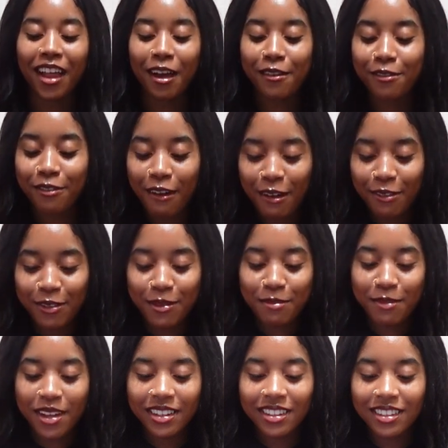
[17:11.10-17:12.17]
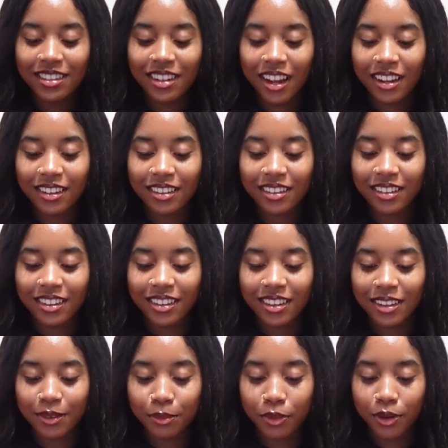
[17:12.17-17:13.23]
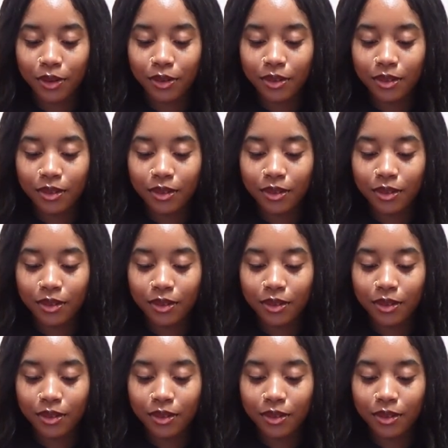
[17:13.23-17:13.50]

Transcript: I found the message I sent, bro.